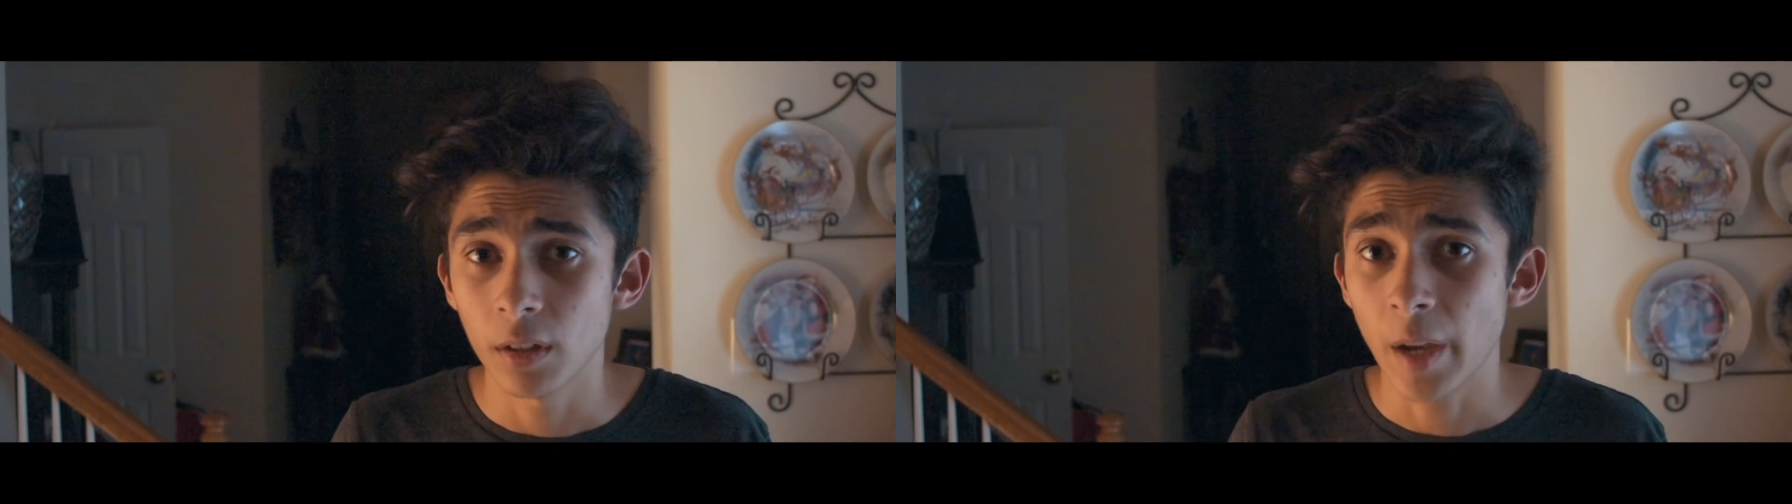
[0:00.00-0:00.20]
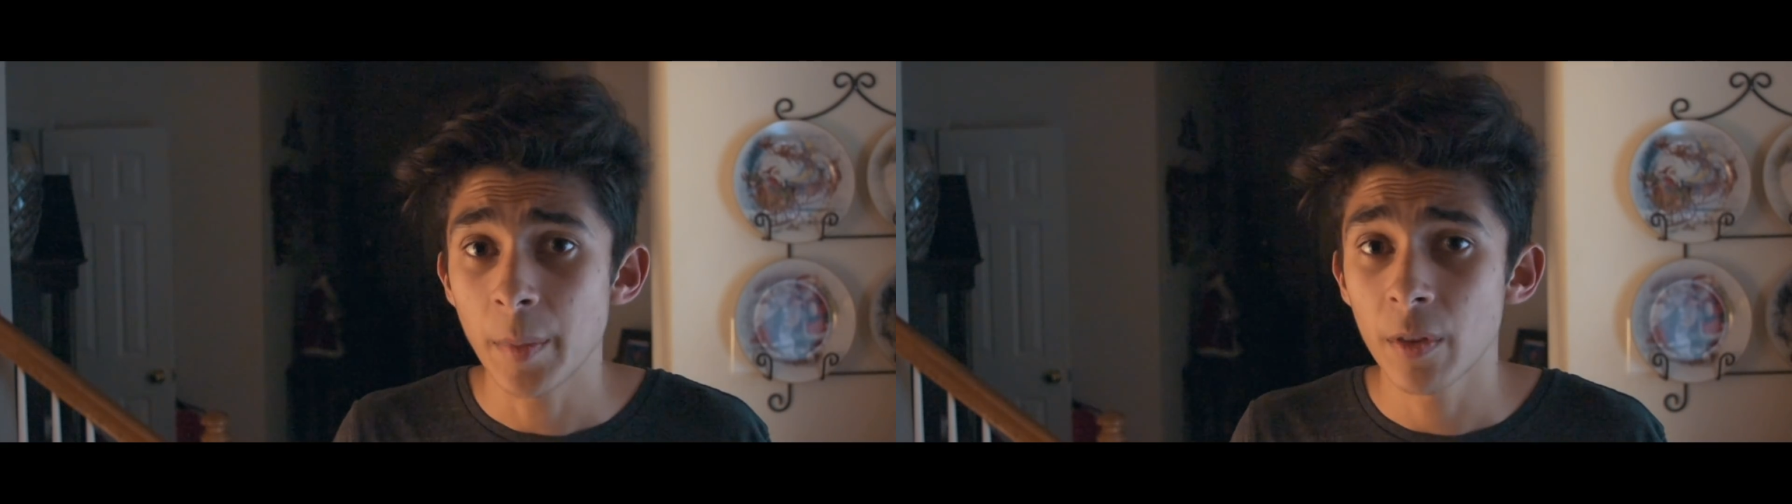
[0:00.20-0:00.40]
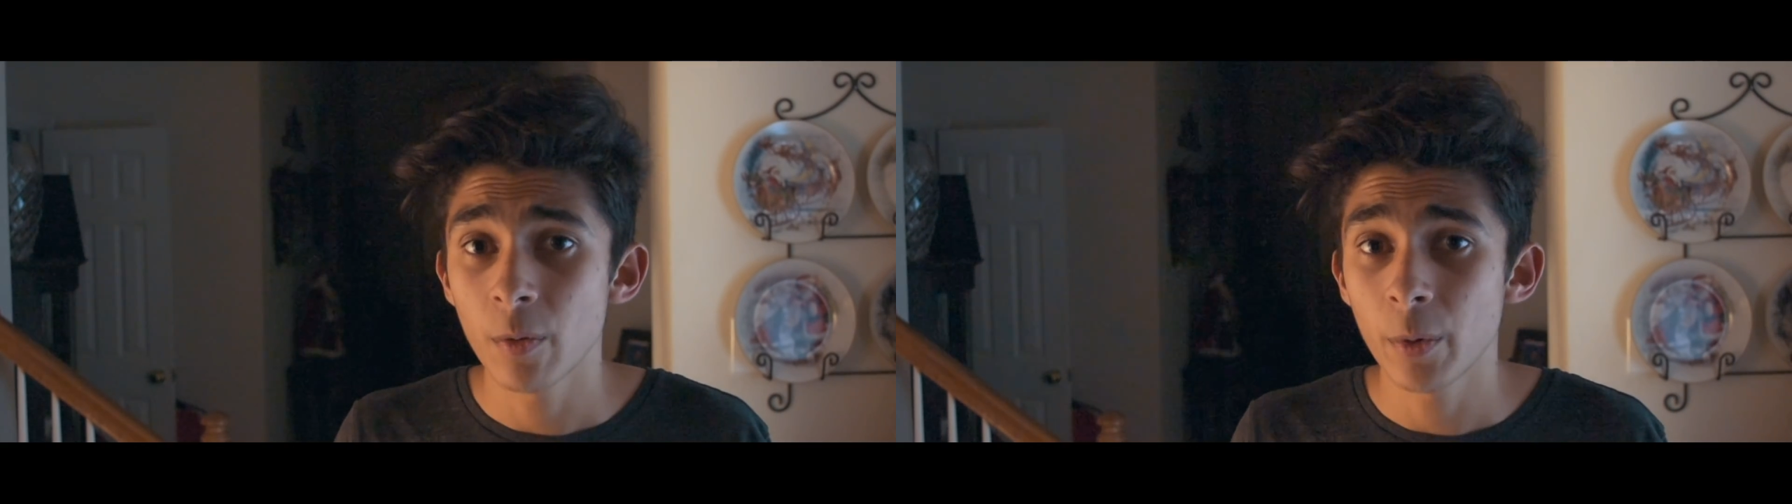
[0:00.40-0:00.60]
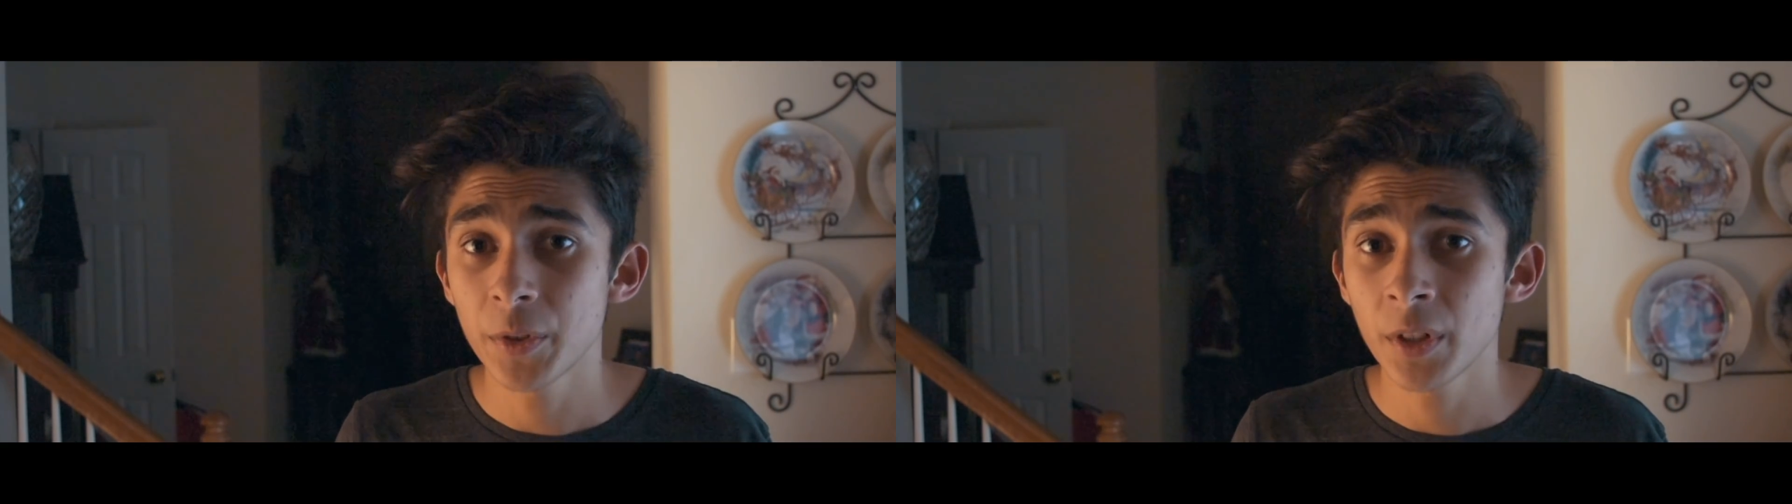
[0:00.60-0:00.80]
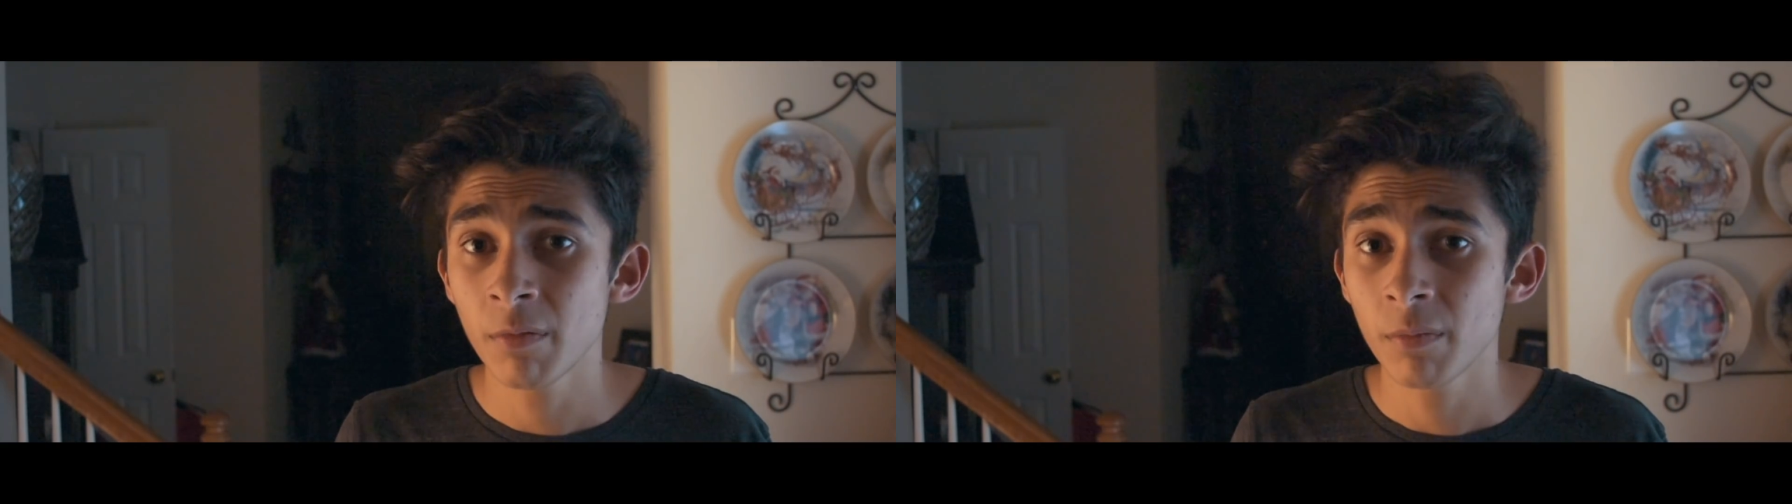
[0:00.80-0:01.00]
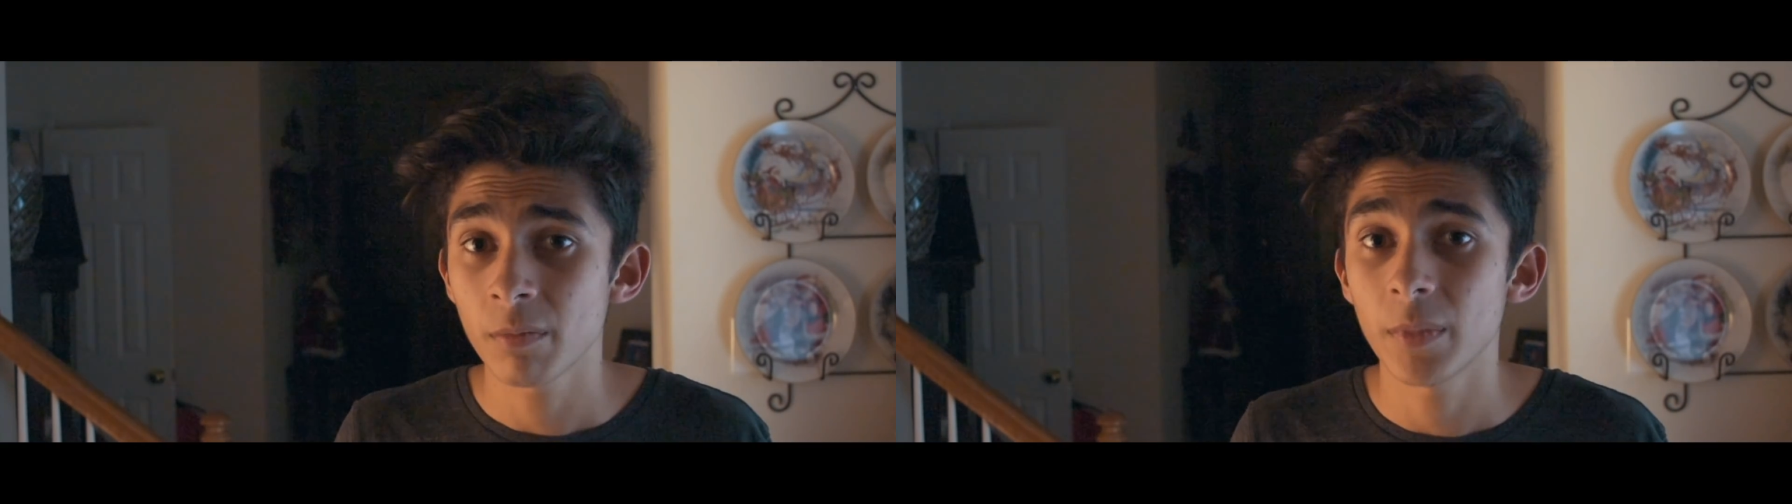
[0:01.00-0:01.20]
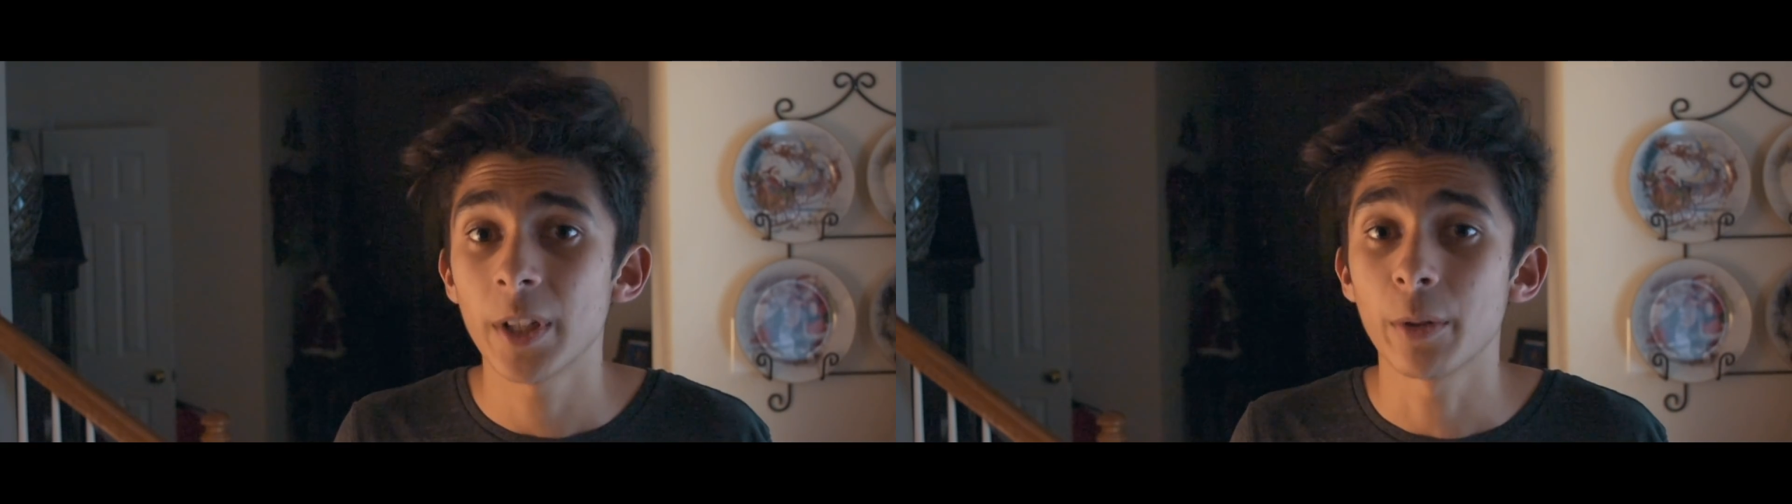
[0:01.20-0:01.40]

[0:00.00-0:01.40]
I'm Ethan Wilson, and